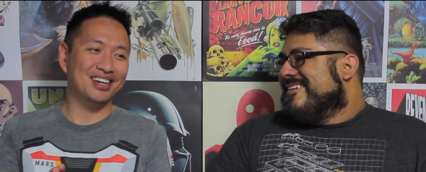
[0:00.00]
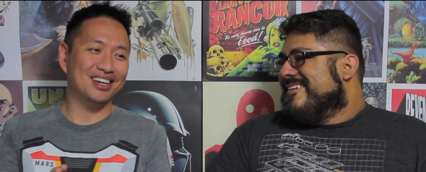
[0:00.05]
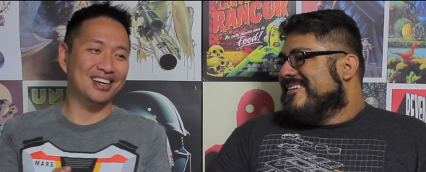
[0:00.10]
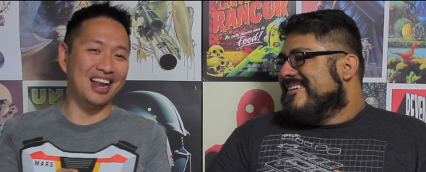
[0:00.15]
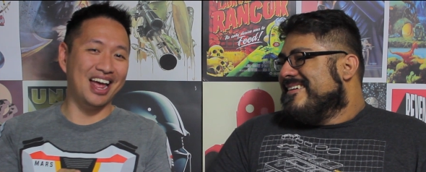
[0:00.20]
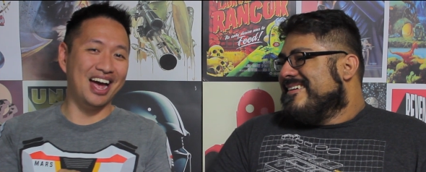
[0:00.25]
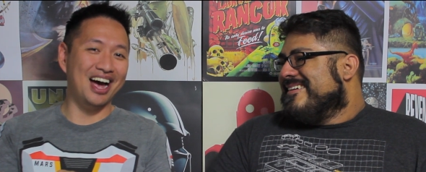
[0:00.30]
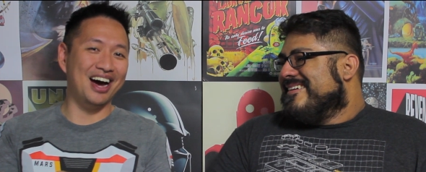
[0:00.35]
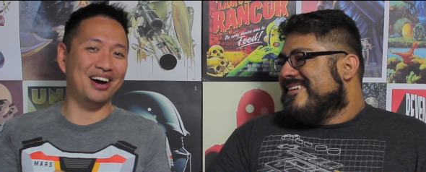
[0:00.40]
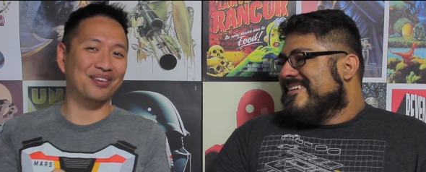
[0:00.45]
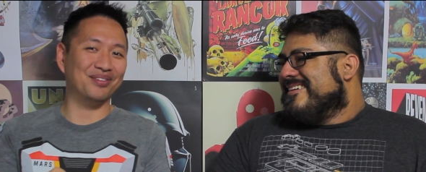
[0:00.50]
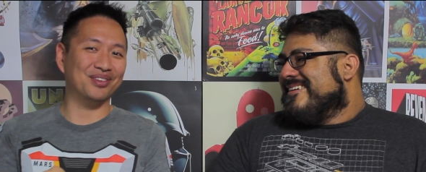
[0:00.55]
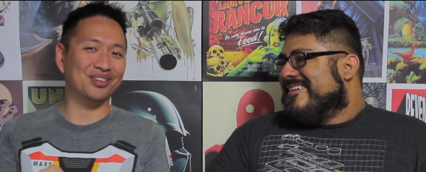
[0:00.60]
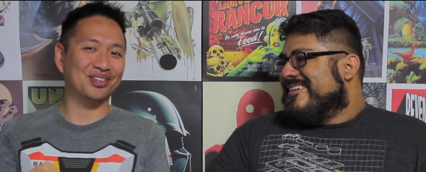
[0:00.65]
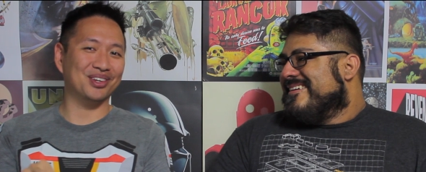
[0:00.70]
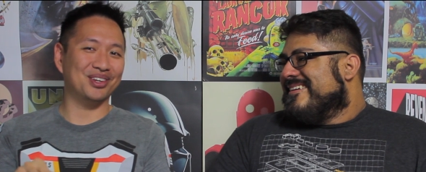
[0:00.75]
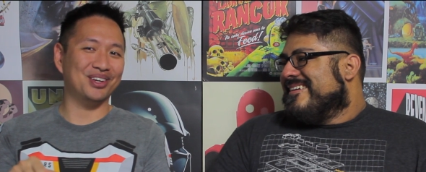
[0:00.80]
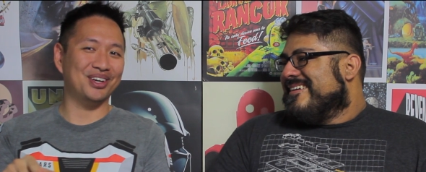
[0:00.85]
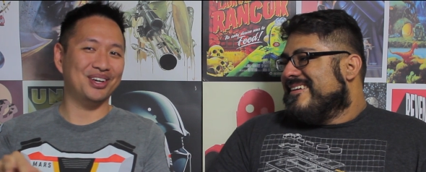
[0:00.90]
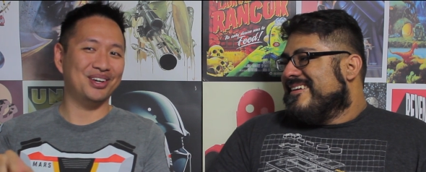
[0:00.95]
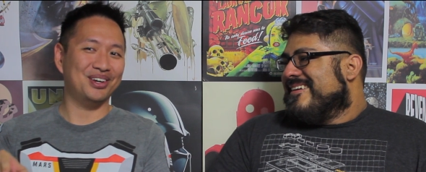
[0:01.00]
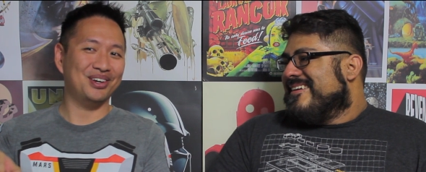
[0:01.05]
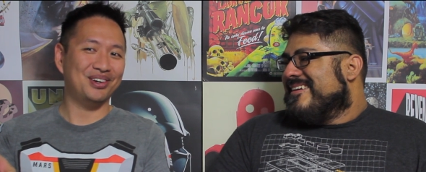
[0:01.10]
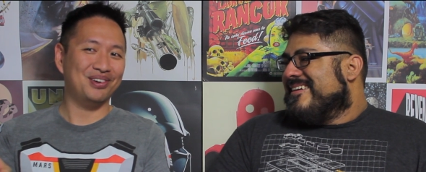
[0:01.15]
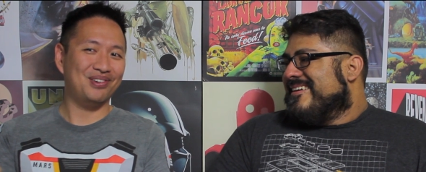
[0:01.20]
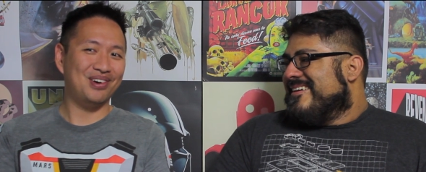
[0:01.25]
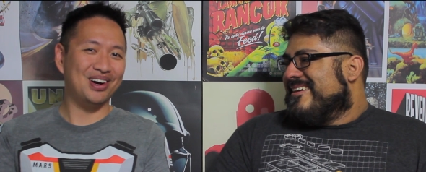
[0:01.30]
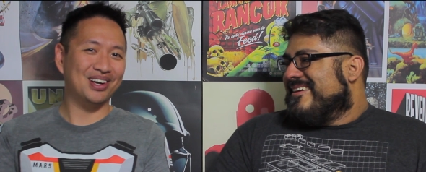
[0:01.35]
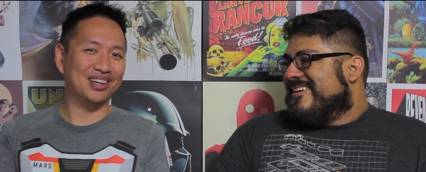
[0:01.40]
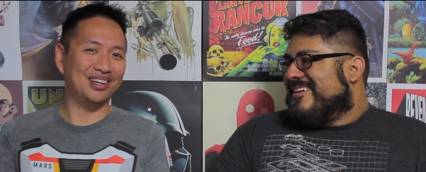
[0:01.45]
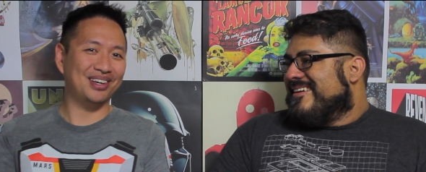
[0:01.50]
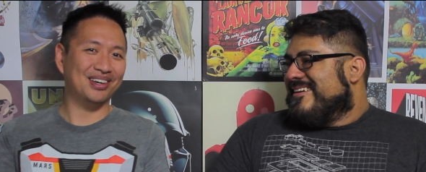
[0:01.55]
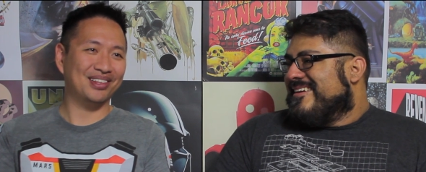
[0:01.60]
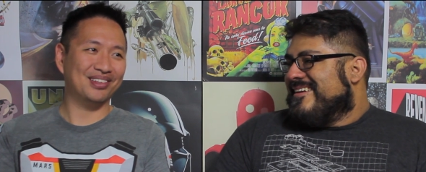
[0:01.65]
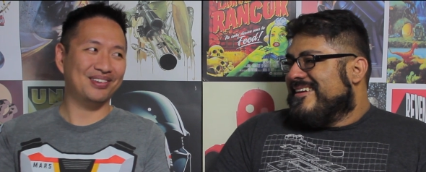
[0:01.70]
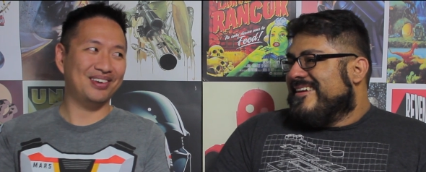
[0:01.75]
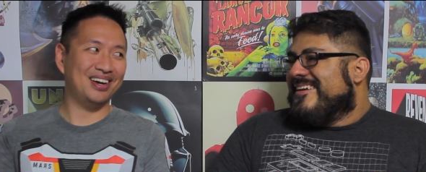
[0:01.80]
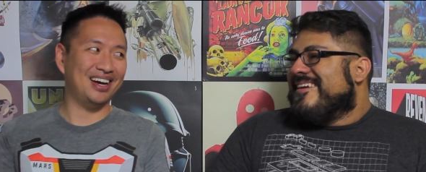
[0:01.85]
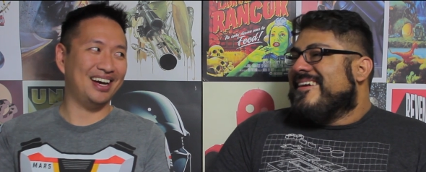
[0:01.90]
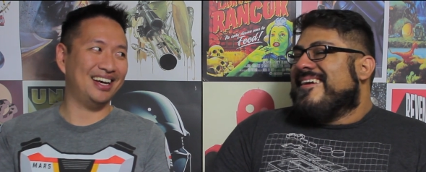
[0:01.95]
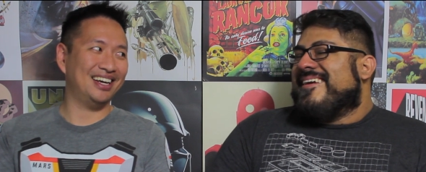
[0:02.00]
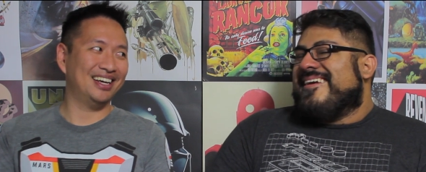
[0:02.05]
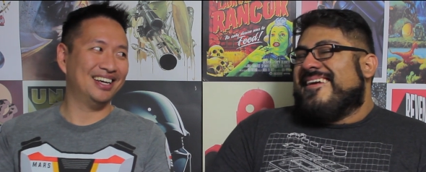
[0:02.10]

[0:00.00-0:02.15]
Speaker 1: Now I'm just gonna walk the other way.